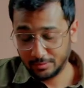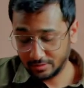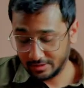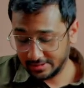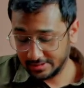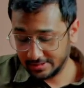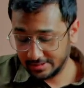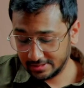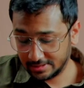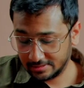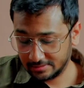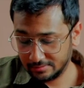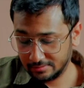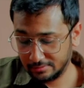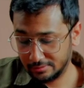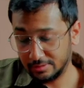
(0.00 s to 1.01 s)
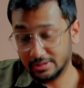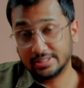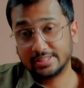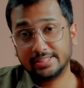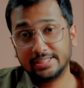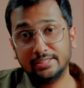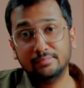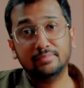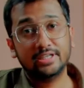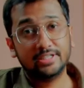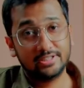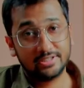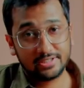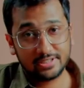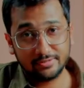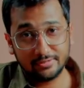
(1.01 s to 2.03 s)
this is a C
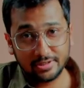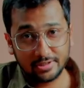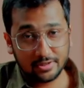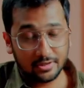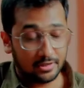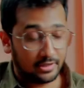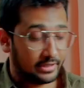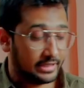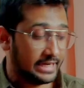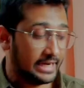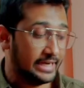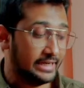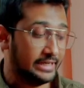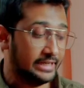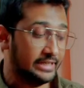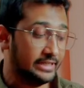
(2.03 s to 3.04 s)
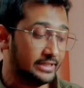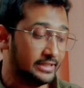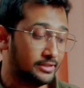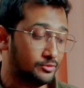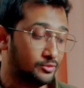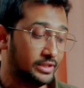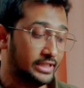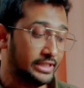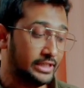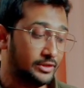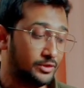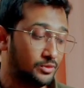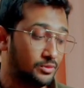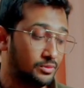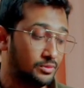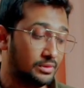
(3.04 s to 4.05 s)
major 7th chord, and here we need
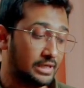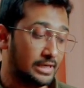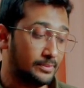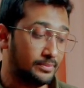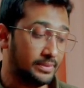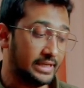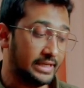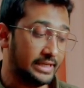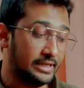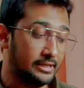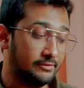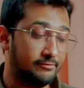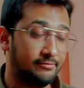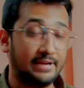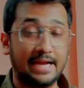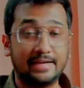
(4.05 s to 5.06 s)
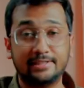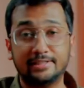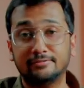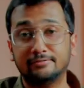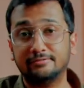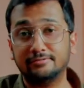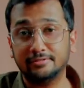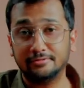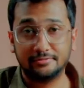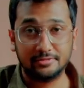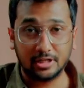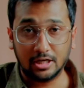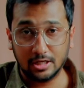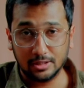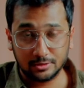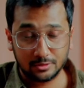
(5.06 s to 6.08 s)
to apply flattened fifth
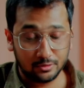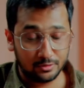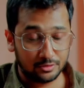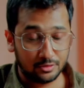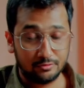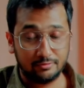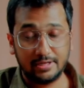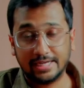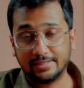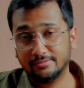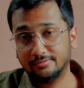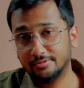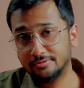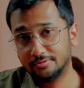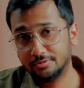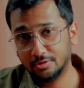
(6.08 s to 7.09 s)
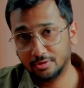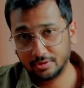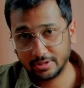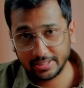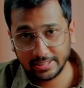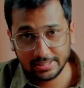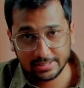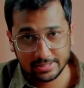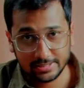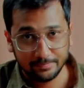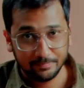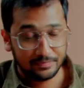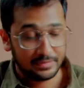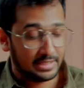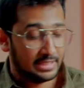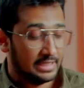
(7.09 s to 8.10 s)
also. So flattened fifth note is
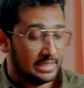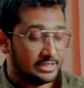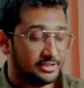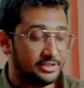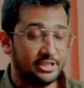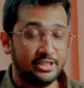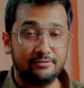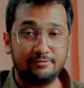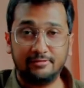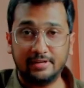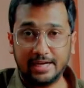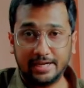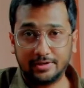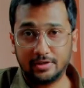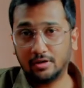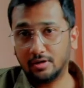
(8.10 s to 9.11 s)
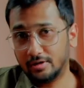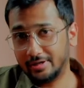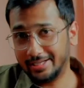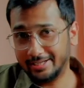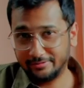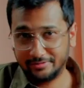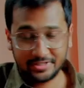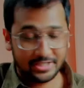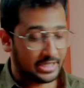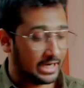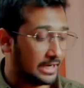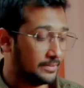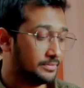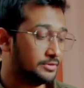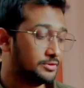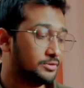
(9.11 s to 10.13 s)
G flat or F
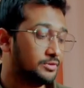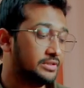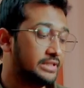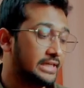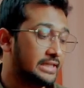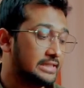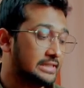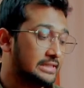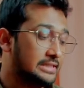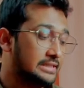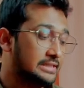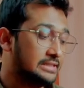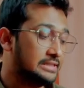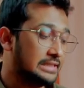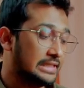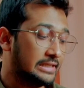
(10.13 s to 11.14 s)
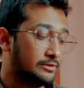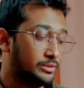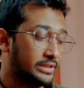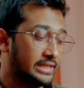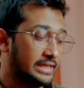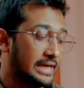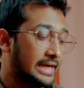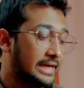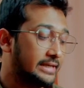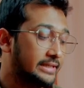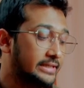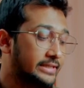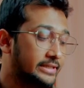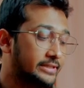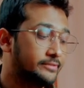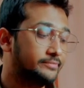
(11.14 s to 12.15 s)
sharp. So that is like we can add
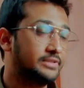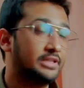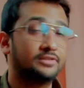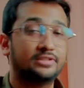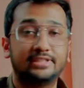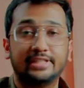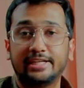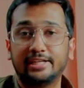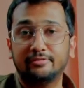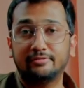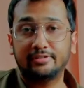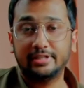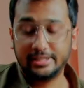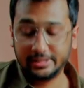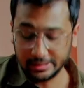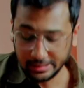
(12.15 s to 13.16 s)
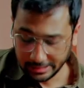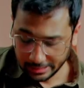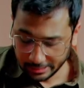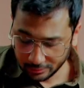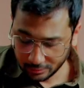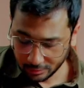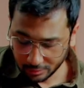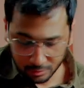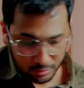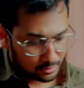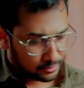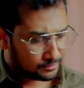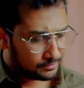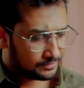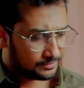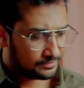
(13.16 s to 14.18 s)
here on the second fret.
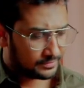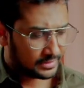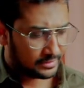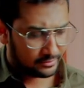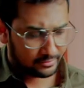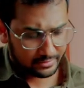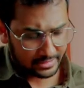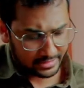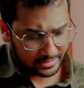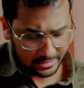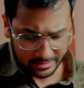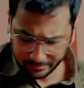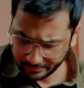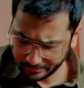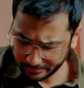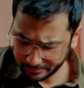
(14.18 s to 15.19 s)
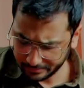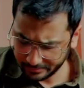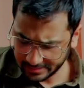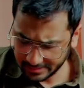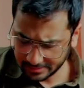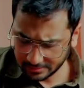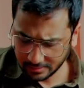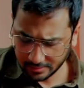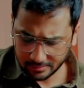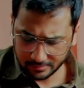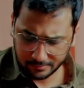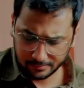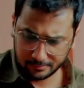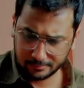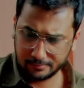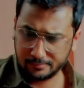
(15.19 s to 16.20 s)
So if I strum this chord,
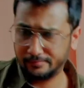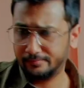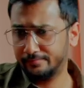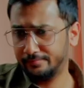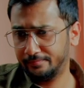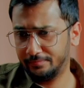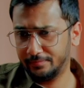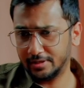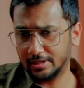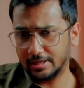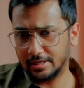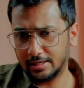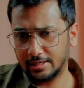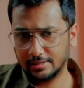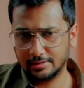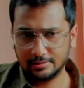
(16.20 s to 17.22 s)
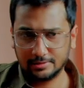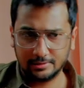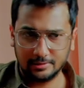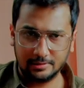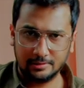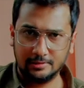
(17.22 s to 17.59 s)
yeah, so